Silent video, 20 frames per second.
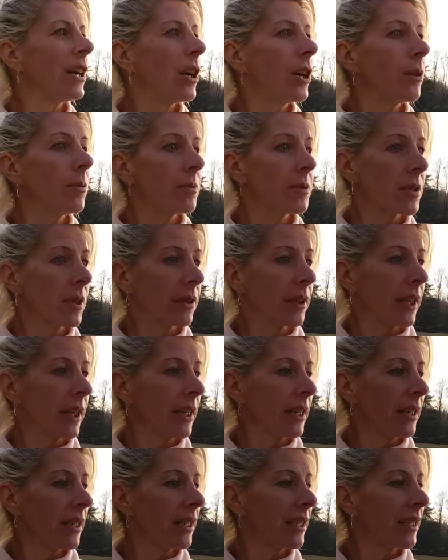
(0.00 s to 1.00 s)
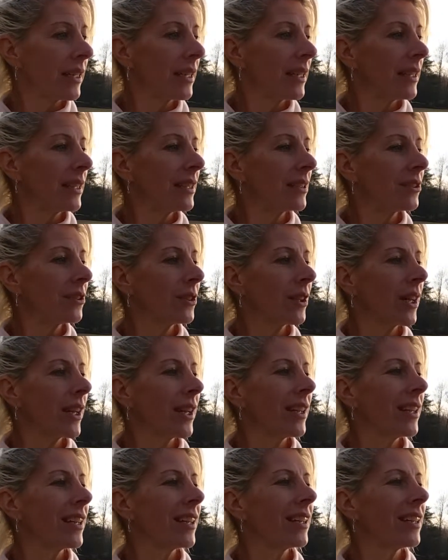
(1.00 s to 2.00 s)
Oh, it's all right. It's
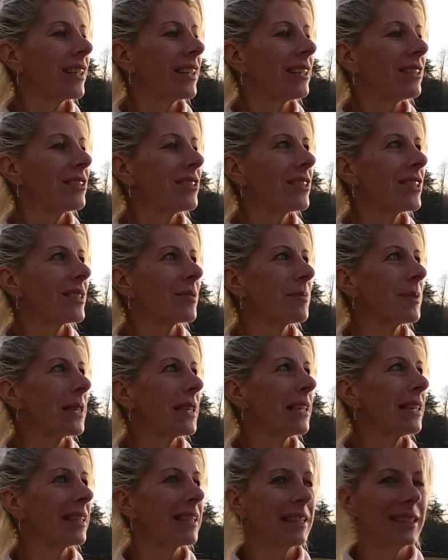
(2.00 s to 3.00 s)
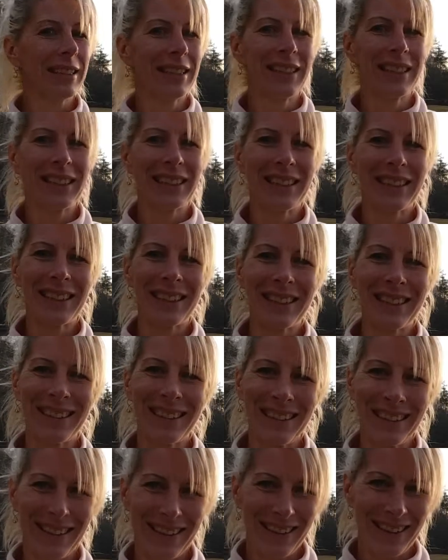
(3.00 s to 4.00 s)
okay. It's just me.
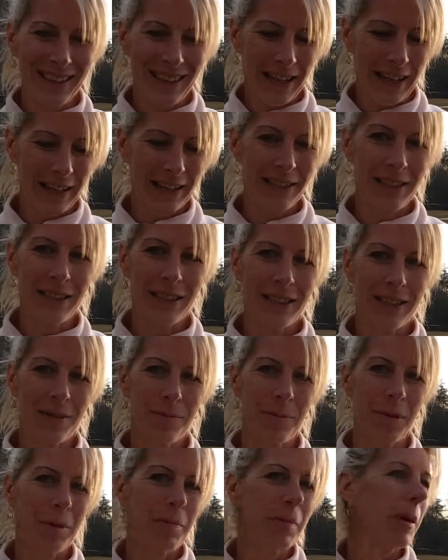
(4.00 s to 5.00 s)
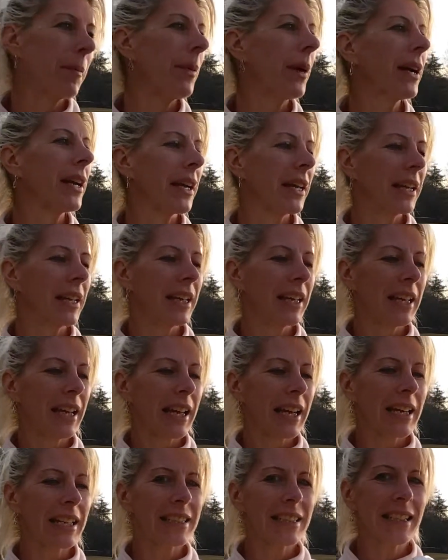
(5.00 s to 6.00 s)
I touched him with my bucket
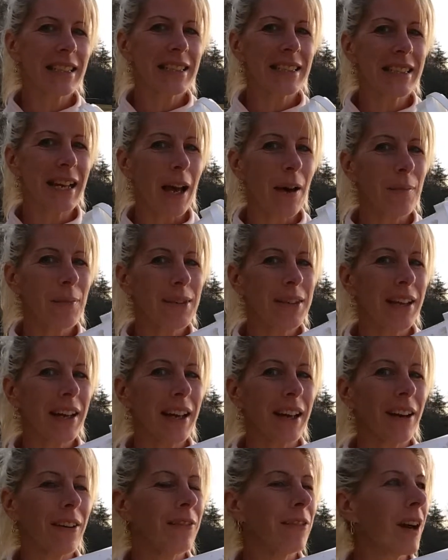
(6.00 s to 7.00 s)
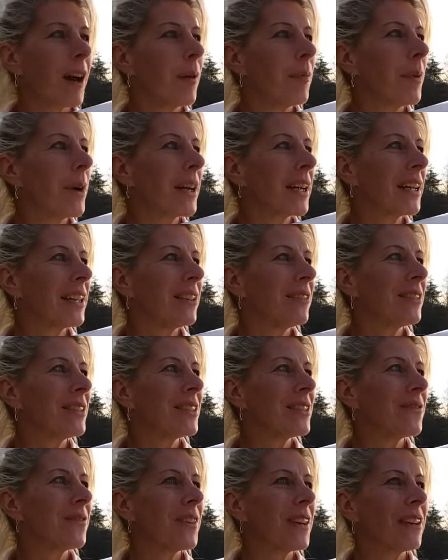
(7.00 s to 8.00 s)
because I just happen to have a bucket of
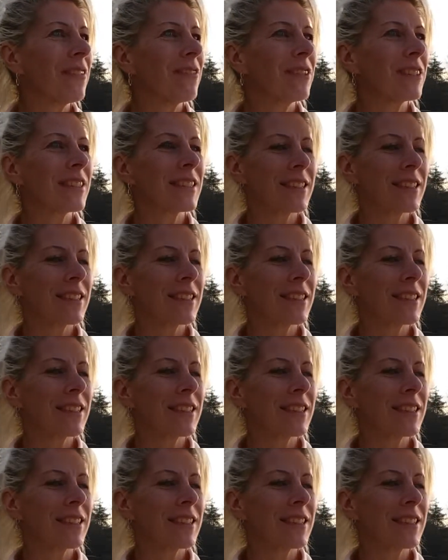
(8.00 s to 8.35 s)
his favorite